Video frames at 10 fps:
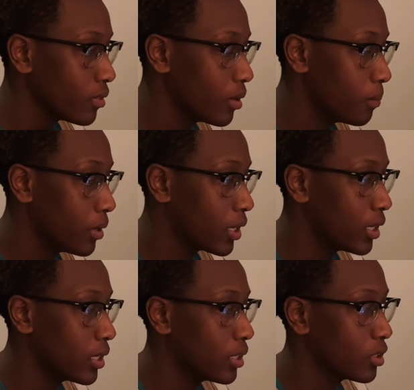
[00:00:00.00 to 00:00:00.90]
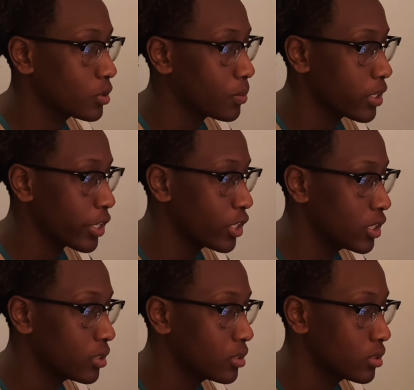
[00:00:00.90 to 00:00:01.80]
But it looks pretty
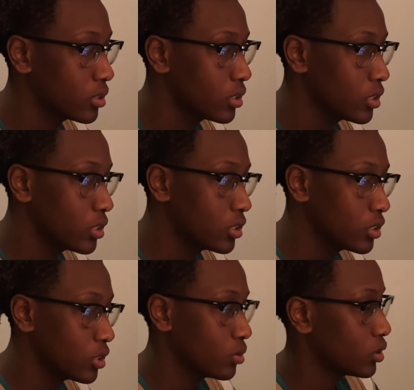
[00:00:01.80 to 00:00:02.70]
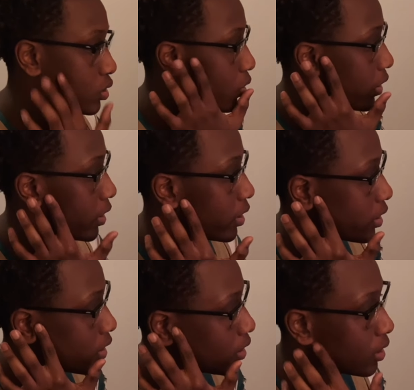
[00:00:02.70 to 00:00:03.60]
good. So we'll just go ahead and
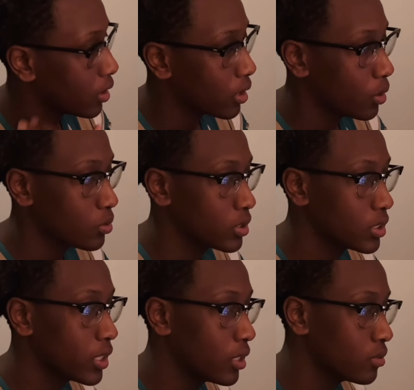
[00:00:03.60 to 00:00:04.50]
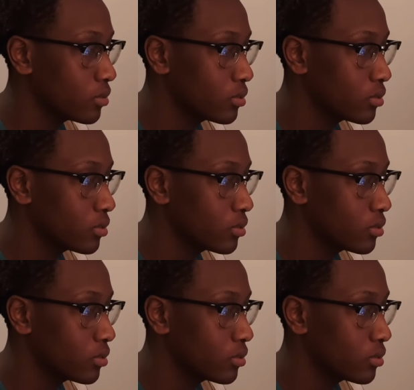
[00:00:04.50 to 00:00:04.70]
close this down.